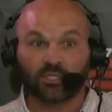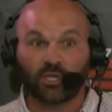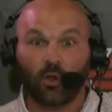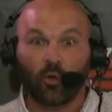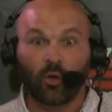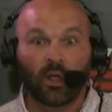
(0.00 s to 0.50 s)

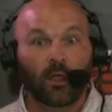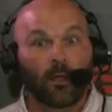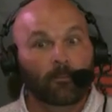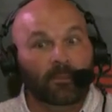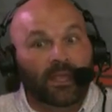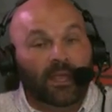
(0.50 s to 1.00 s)
So
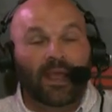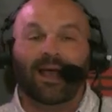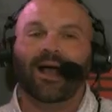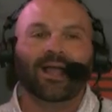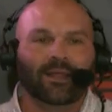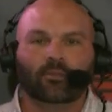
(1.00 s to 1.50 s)

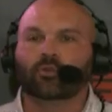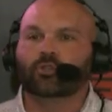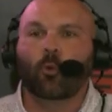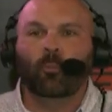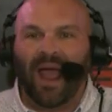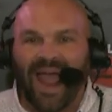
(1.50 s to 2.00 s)
again, there's
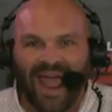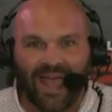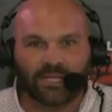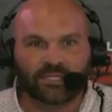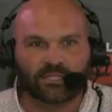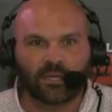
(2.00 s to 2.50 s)
no
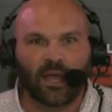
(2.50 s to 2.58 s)
pads.